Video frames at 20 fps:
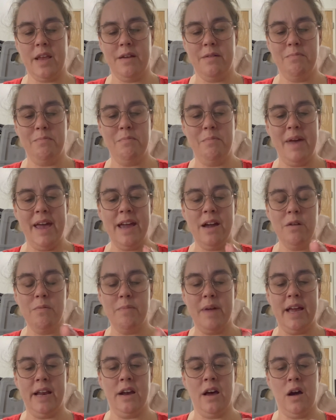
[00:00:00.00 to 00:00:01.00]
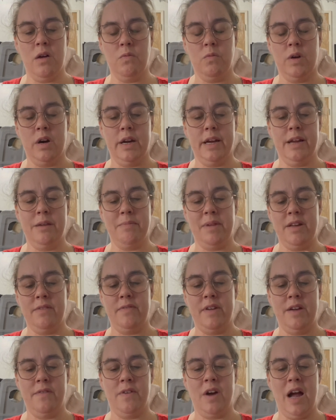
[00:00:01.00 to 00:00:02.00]
may or may not work in my
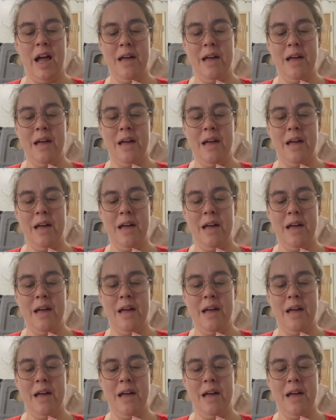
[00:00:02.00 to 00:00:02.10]
favor.